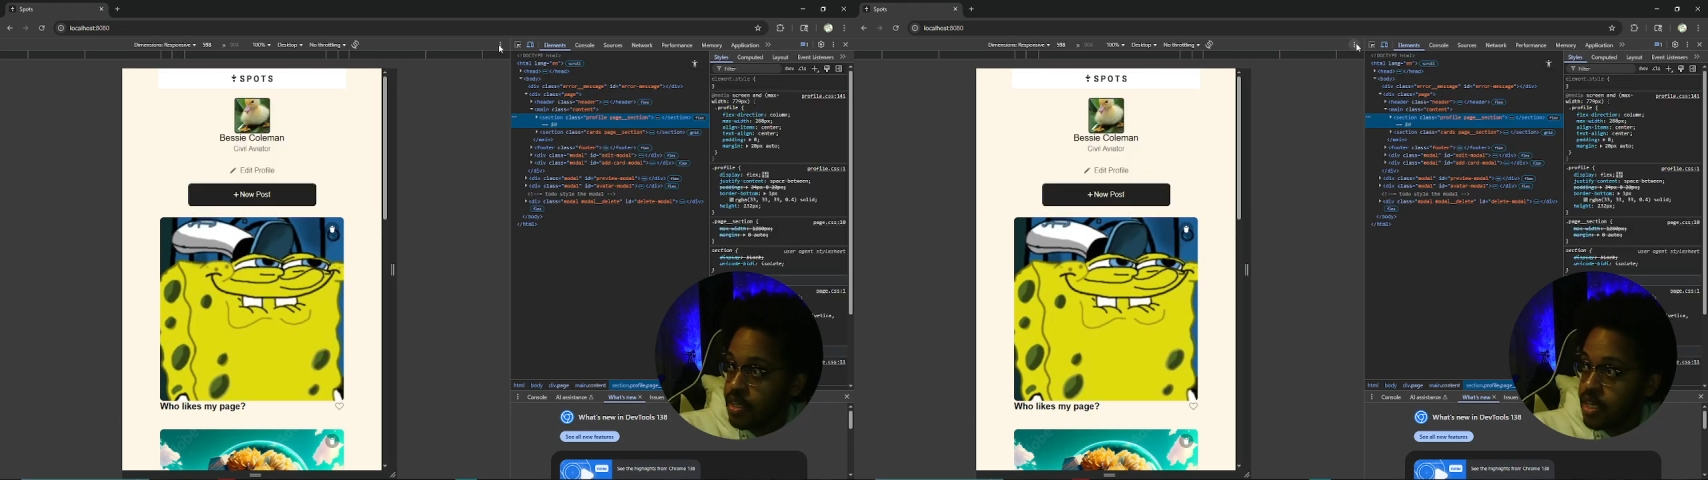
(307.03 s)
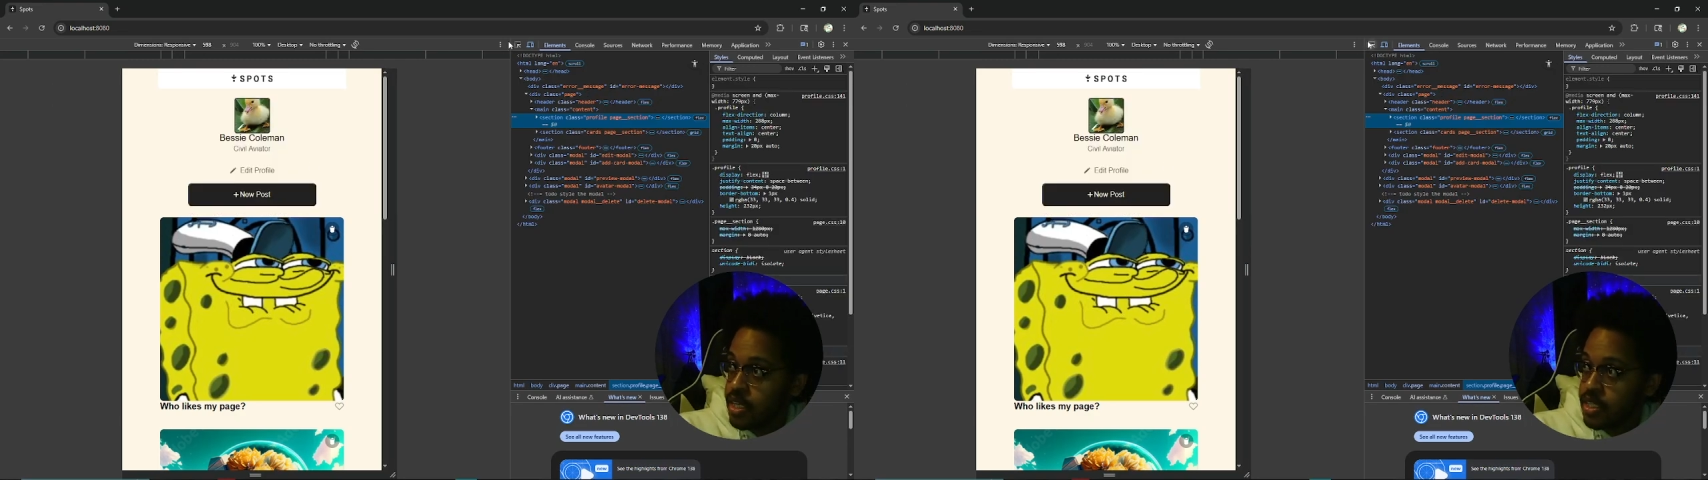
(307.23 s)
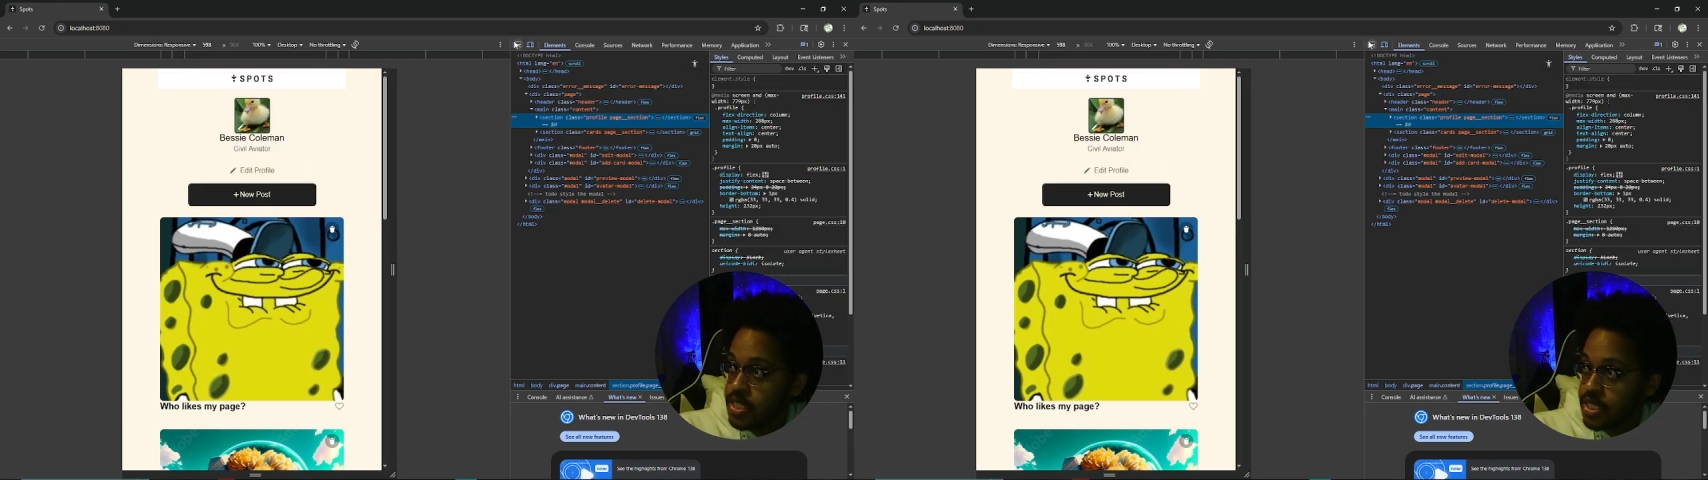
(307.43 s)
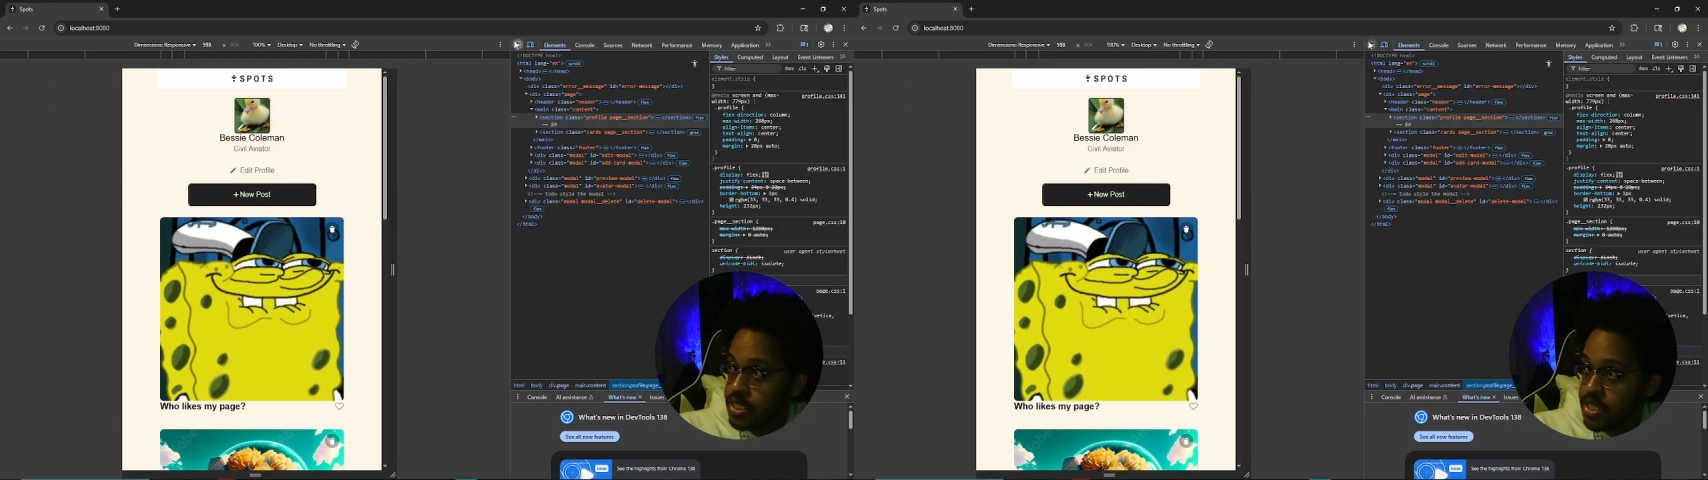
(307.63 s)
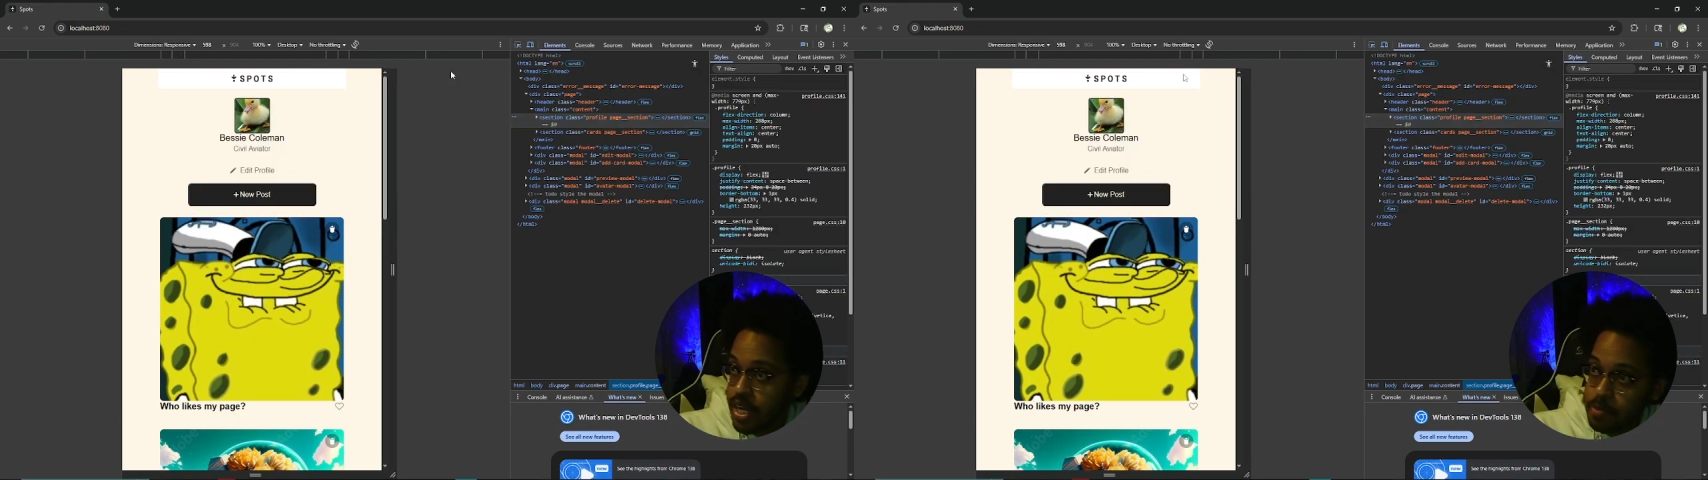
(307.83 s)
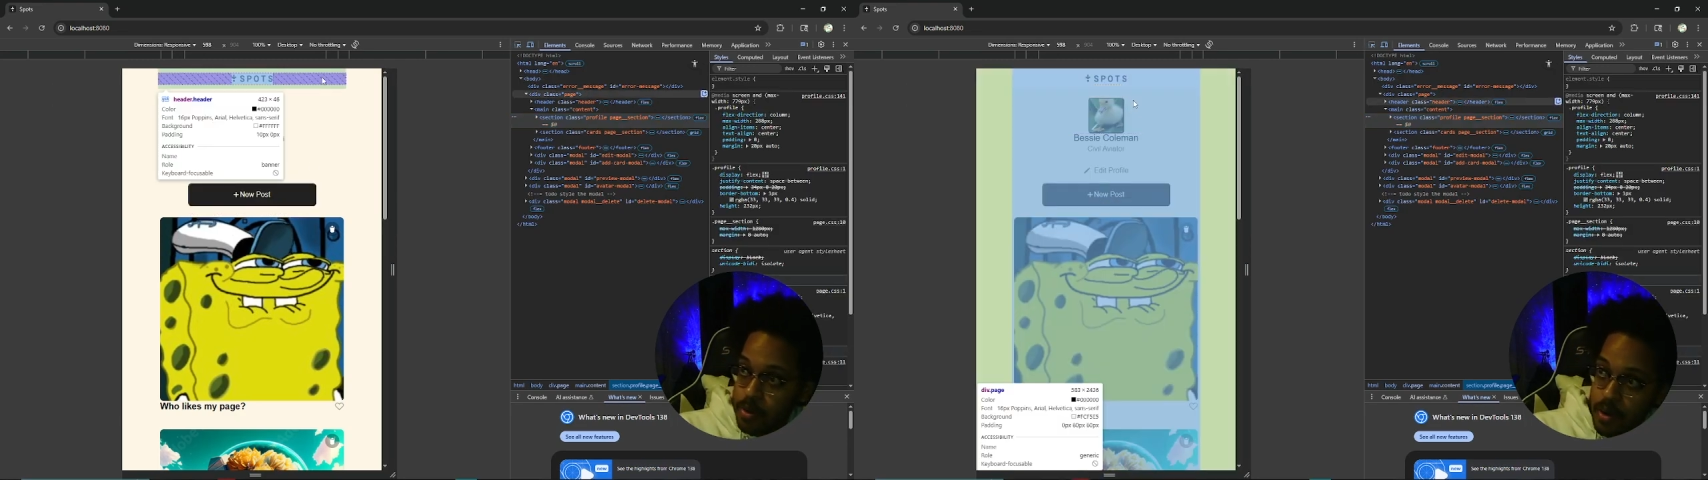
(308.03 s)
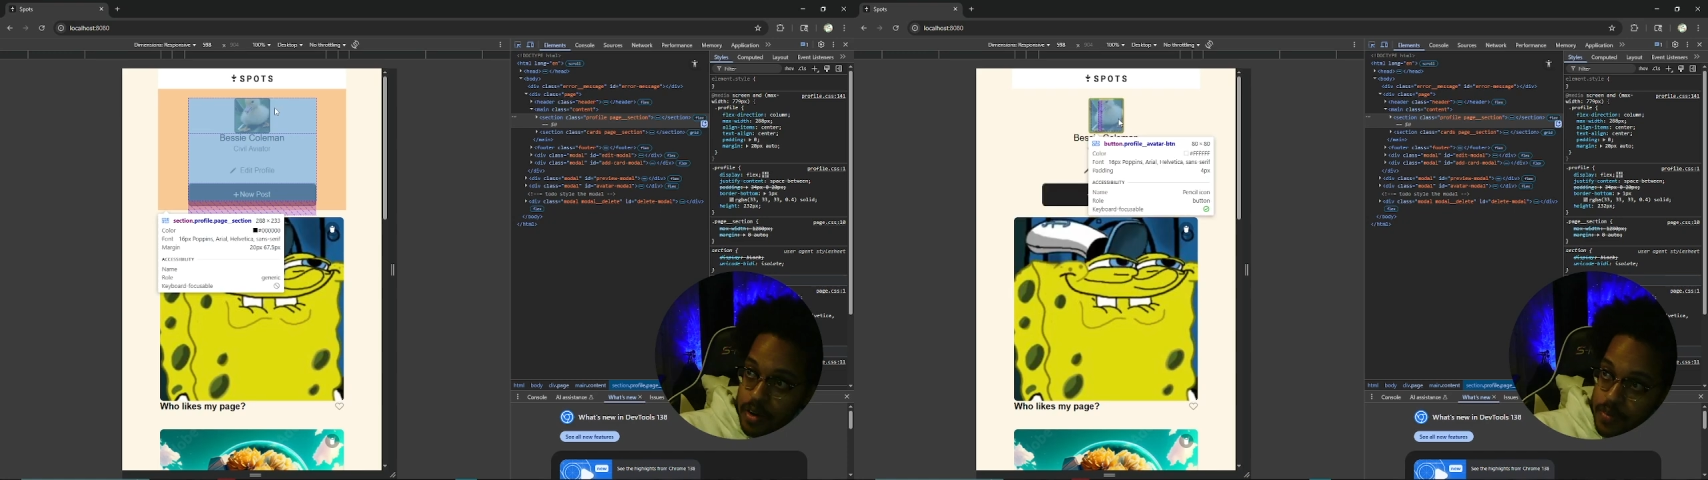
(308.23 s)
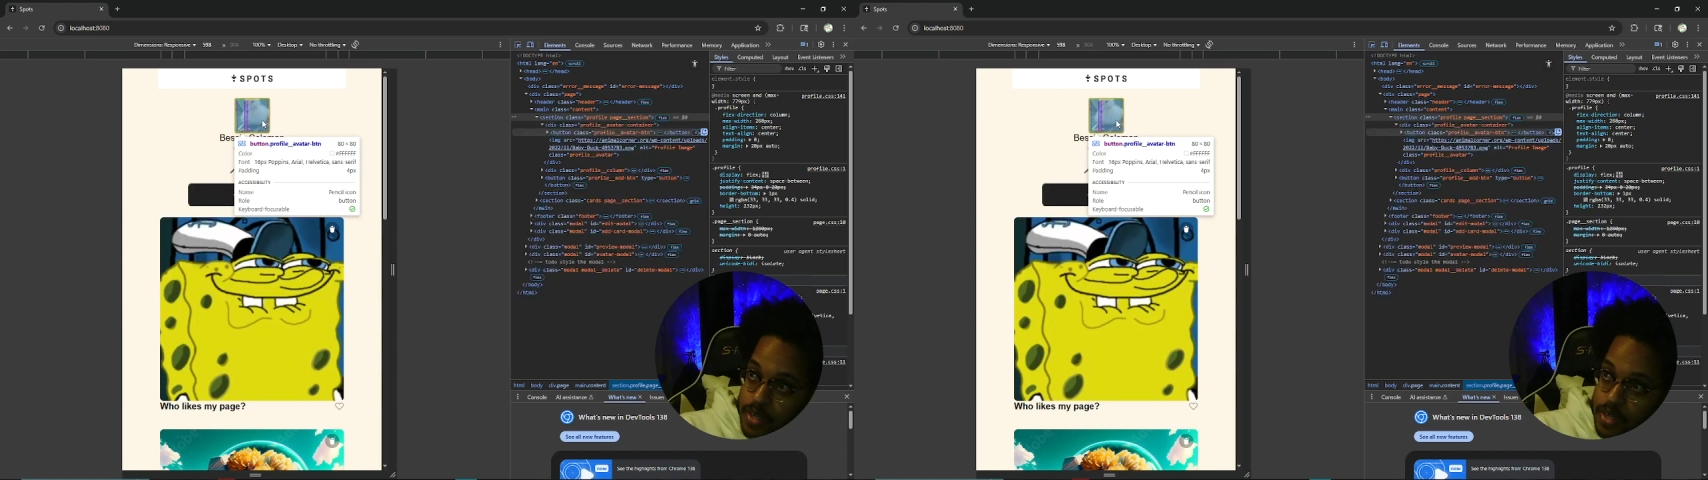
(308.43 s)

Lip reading: in this exact part